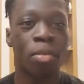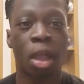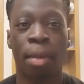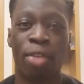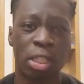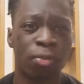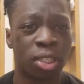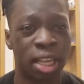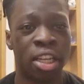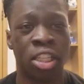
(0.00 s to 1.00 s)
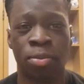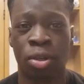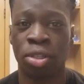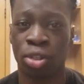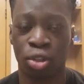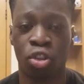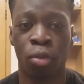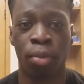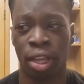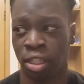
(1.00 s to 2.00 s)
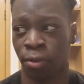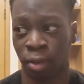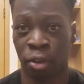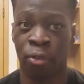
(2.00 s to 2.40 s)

And my reason for saying this is because YouTube is a very,